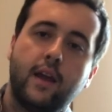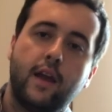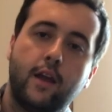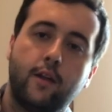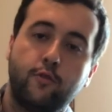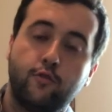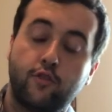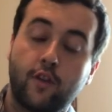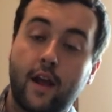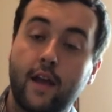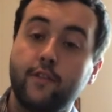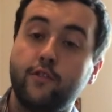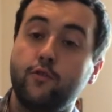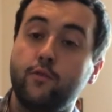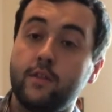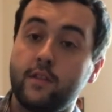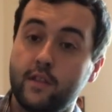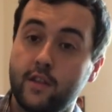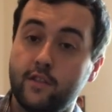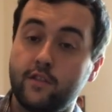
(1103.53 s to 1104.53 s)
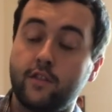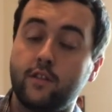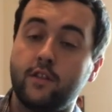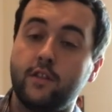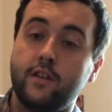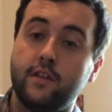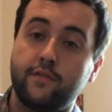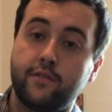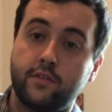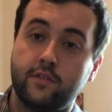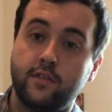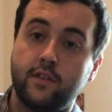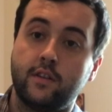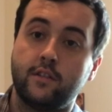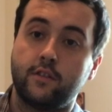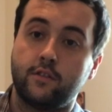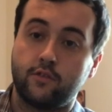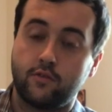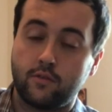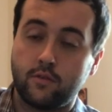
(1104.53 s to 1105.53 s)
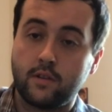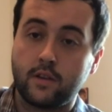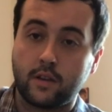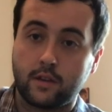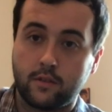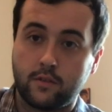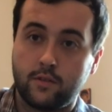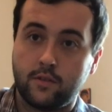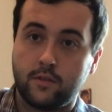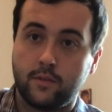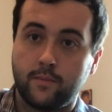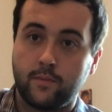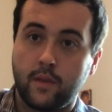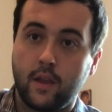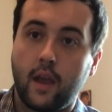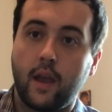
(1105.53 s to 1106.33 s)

And try doing this on the different sets of strings.